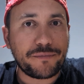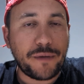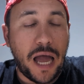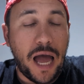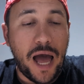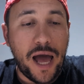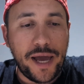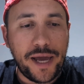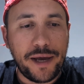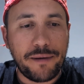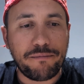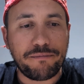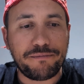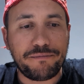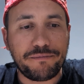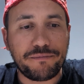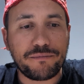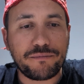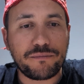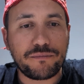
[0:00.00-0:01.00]
I
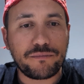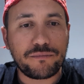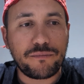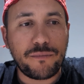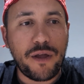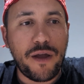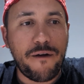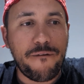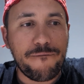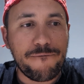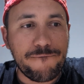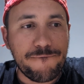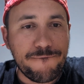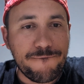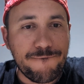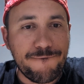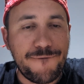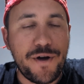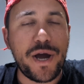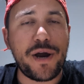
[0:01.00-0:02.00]
am
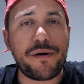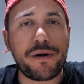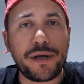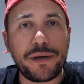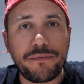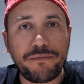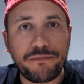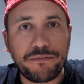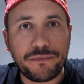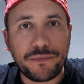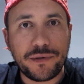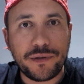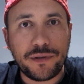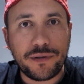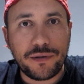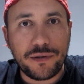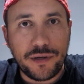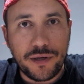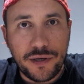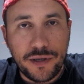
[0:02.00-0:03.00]
very
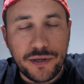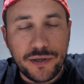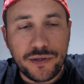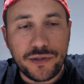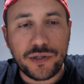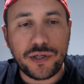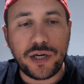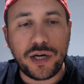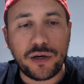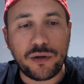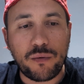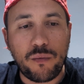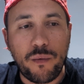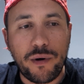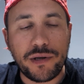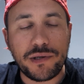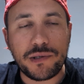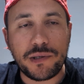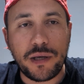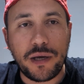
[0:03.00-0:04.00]
scared on
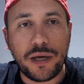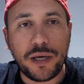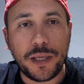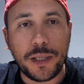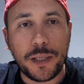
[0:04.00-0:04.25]
Wednesday